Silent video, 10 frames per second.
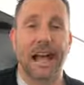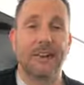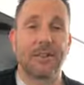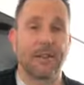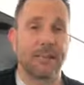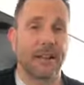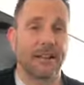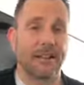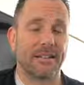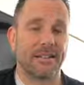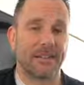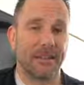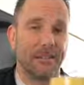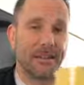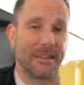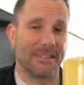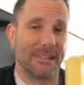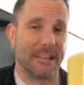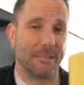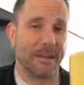I took a big sip because
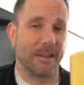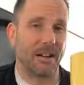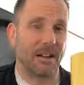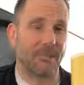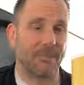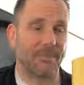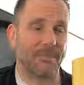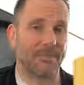I got a big cup